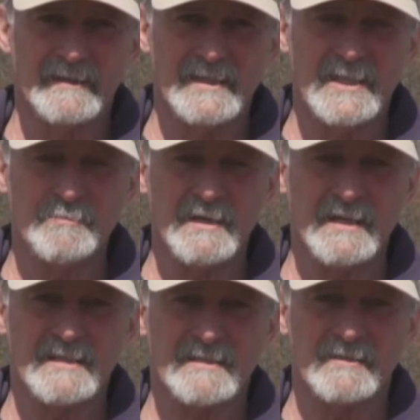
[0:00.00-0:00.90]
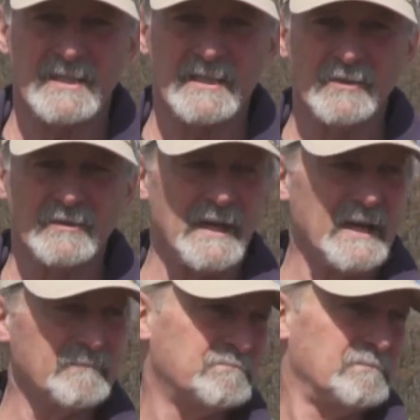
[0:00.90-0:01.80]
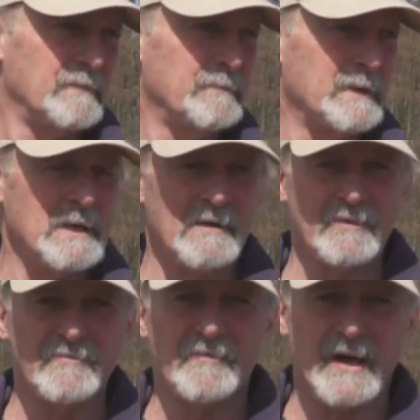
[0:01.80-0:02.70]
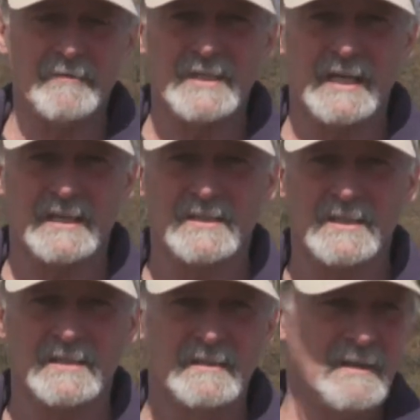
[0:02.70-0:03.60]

the GPS signal at maybe every 5 seconds.